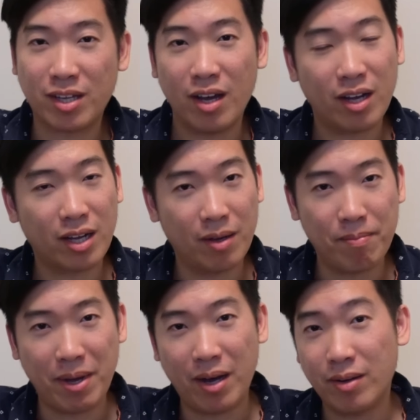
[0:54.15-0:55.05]
talk
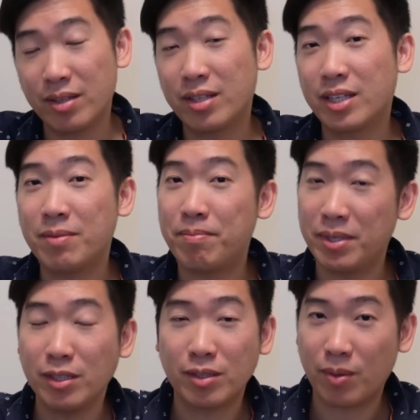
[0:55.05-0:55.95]
about the
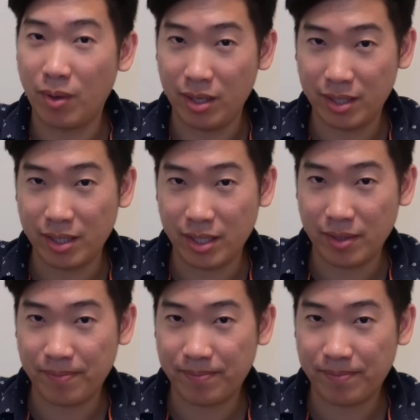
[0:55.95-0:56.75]
build quality.